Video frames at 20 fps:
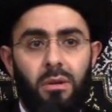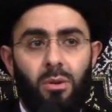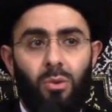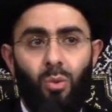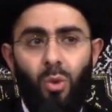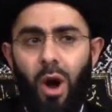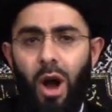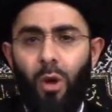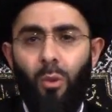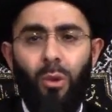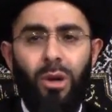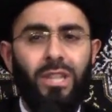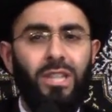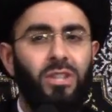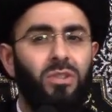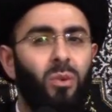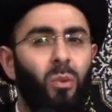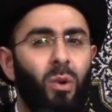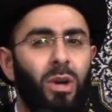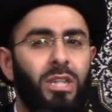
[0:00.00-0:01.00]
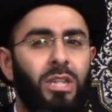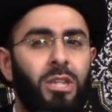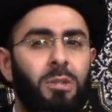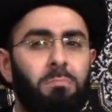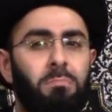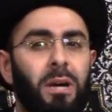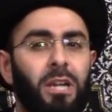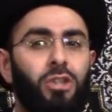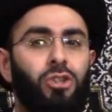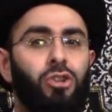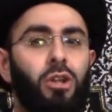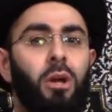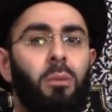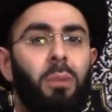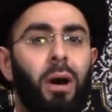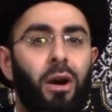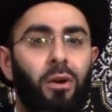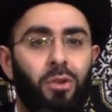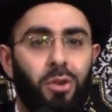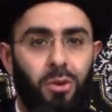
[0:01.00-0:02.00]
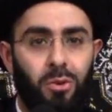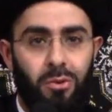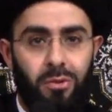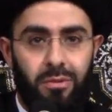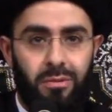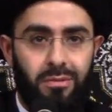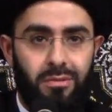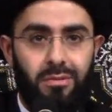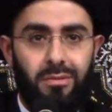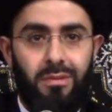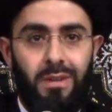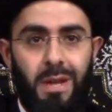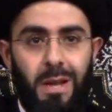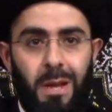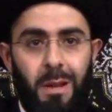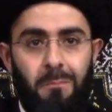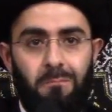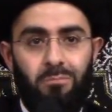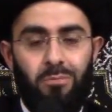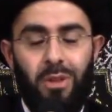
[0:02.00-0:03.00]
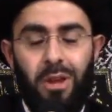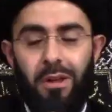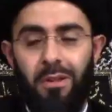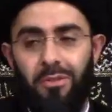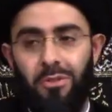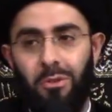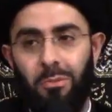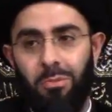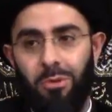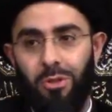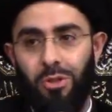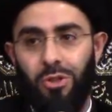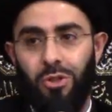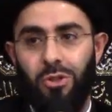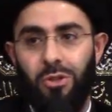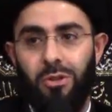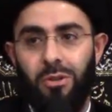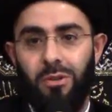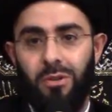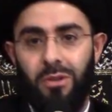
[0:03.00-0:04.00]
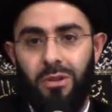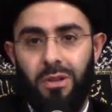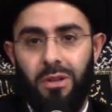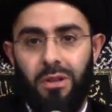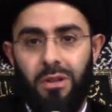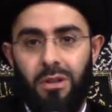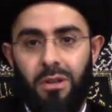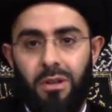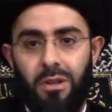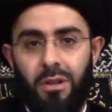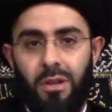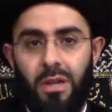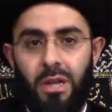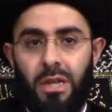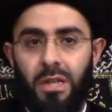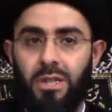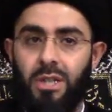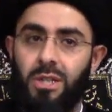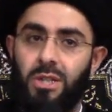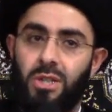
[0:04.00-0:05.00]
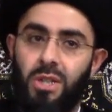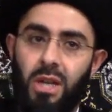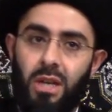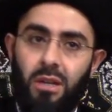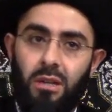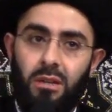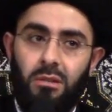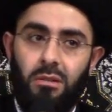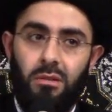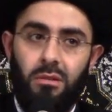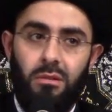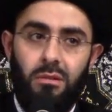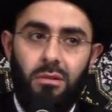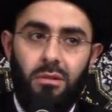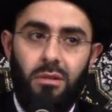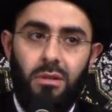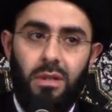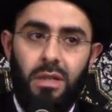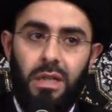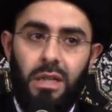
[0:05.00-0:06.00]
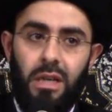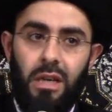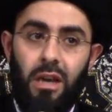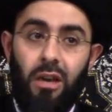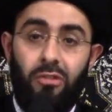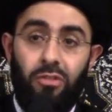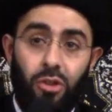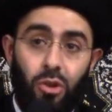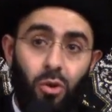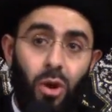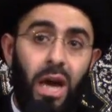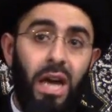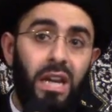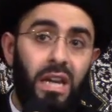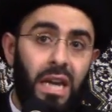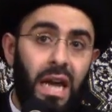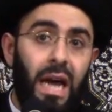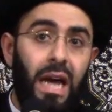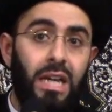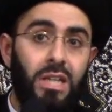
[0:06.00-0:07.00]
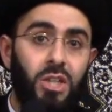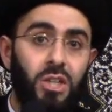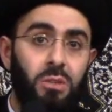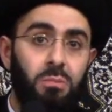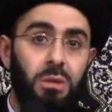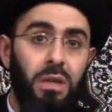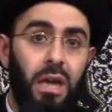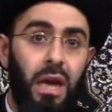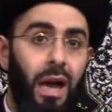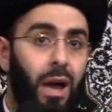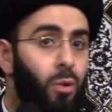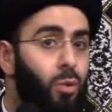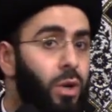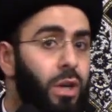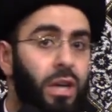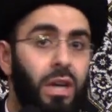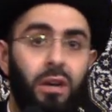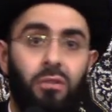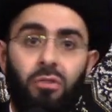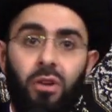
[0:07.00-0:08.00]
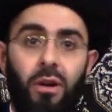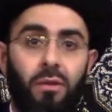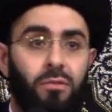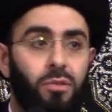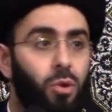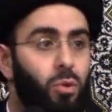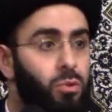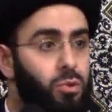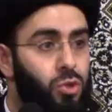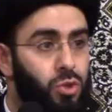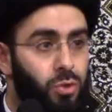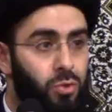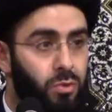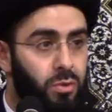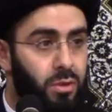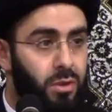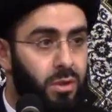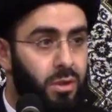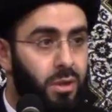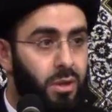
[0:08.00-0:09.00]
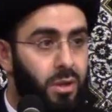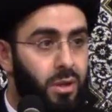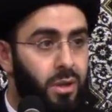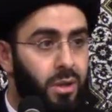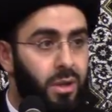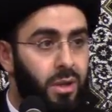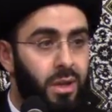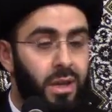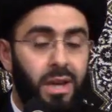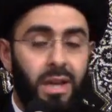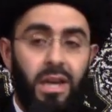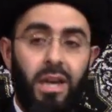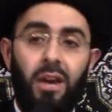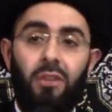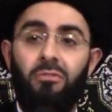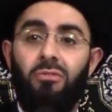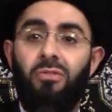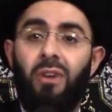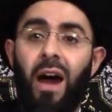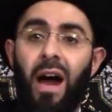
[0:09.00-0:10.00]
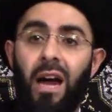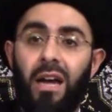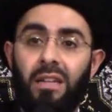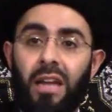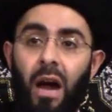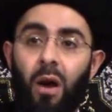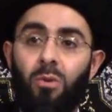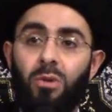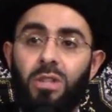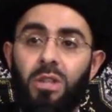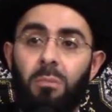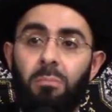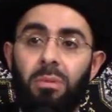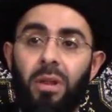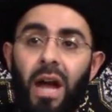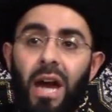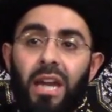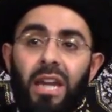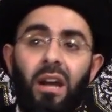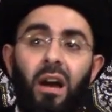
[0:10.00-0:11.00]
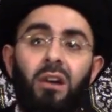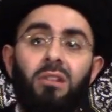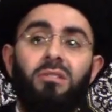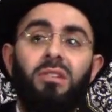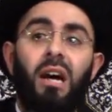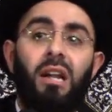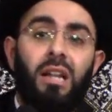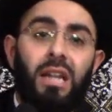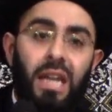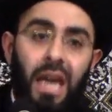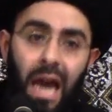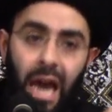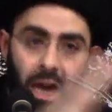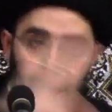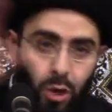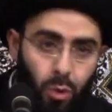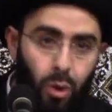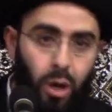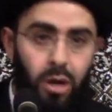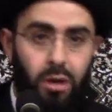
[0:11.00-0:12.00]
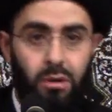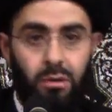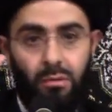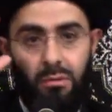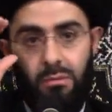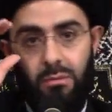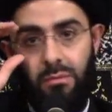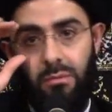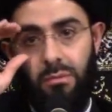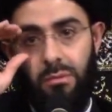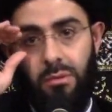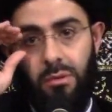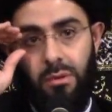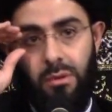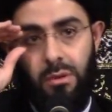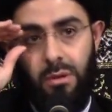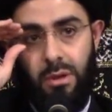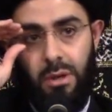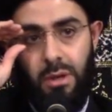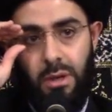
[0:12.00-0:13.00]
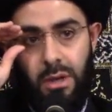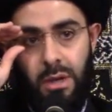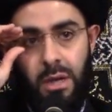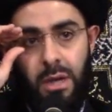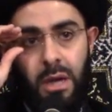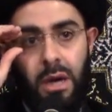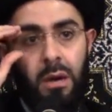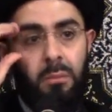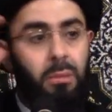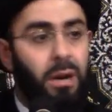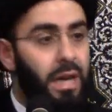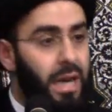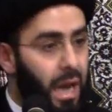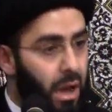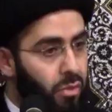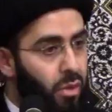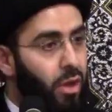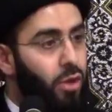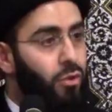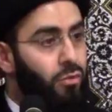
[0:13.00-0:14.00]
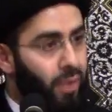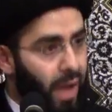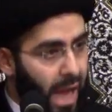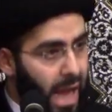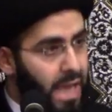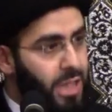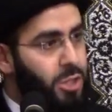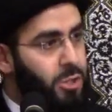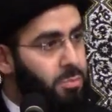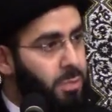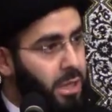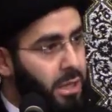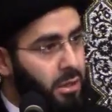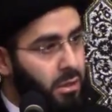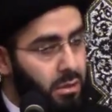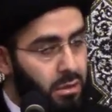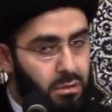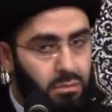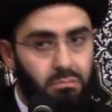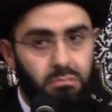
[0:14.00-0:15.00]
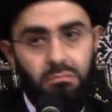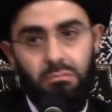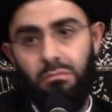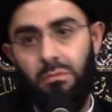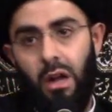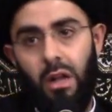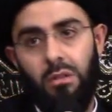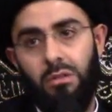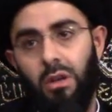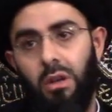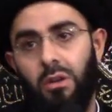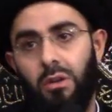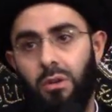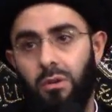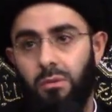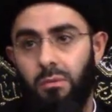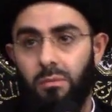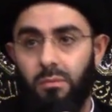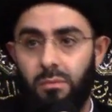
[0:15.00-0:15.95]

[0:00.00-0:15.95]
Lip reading: Why? What's special about you? The butcher, he said, Sayyid, if you hadn't asked me, I would never have told you. In fact, I wasn't planning on telling anyone. But now that you've asked me, I'll tell you.